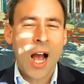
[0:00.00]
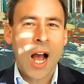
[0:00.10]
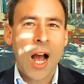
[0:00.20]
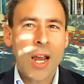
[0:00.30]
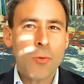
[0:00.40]

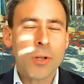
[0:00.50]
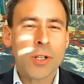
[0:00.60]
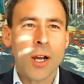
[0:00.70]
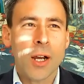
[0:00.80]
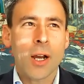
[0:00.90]
I
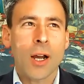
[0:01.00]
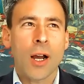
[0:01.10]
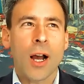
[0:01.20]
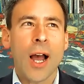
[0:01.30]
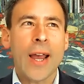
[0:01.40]

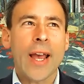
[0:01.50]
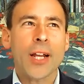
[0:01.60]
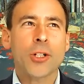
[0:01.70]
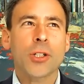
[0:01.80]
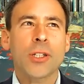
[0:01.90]

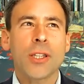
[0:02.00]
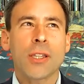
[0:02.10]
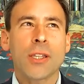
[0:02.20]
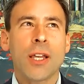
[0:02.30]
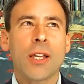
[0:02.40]
actually
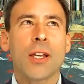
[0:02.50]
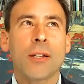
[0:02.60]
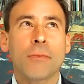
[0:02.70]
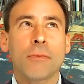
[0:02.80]
think